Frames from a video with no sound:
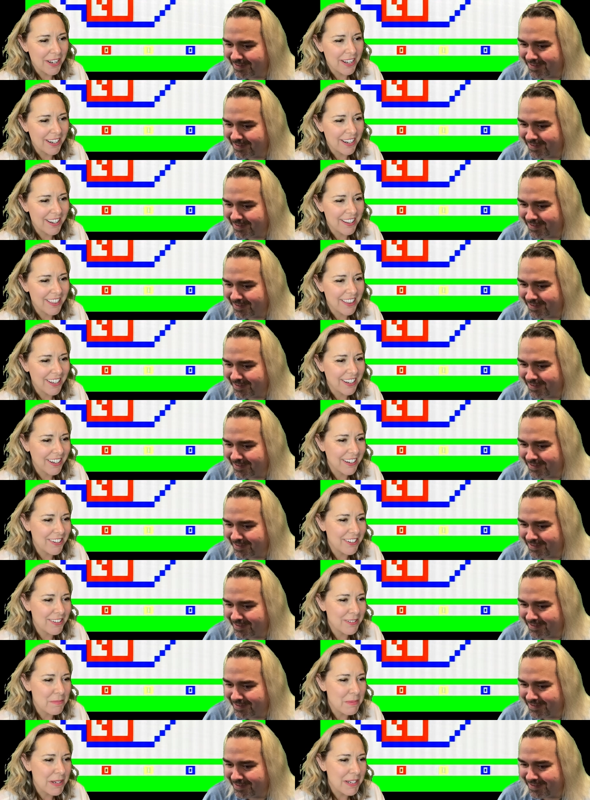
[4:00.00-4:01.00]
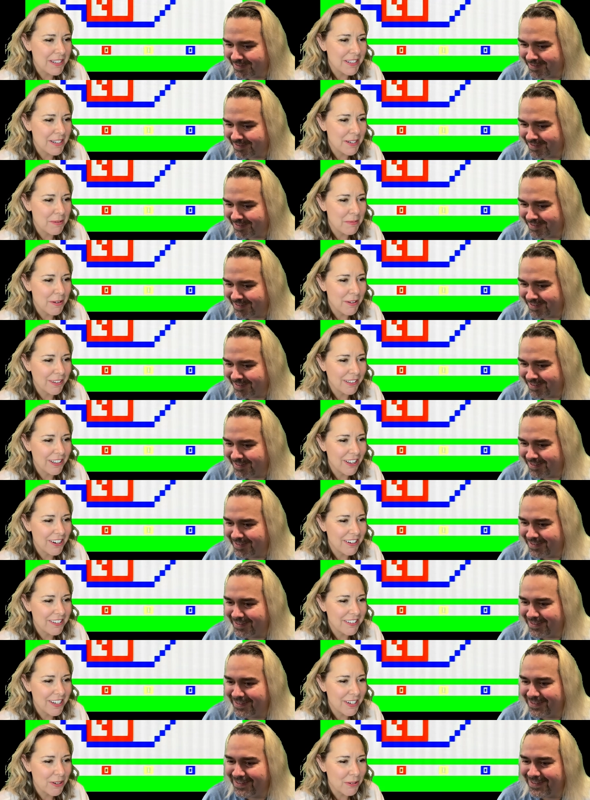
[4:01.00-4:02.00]
Speaker 1: and I think I just beat Tim as long
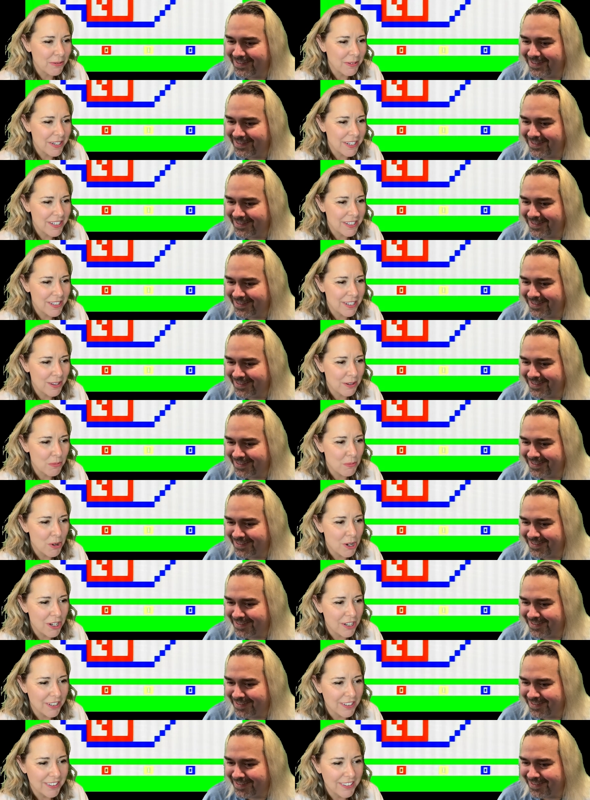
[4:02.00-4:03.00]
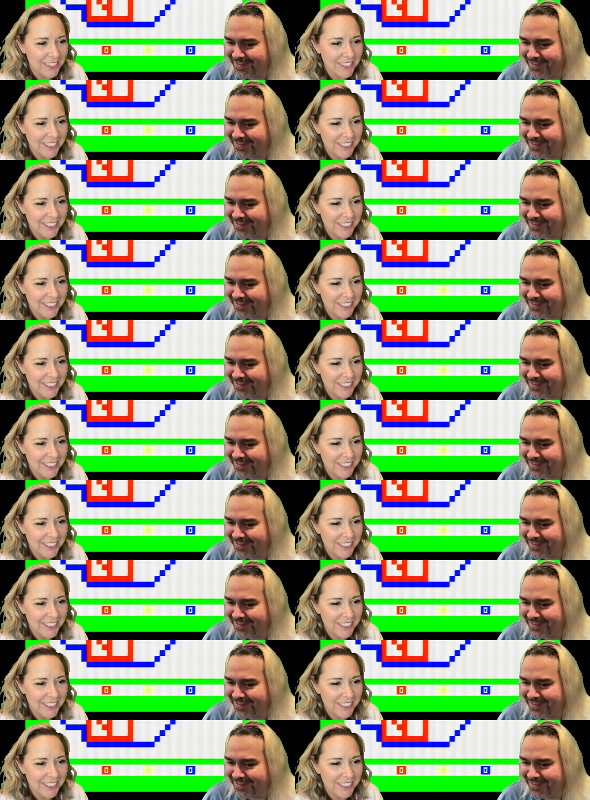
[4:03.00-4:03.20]
as I don't run into the wall.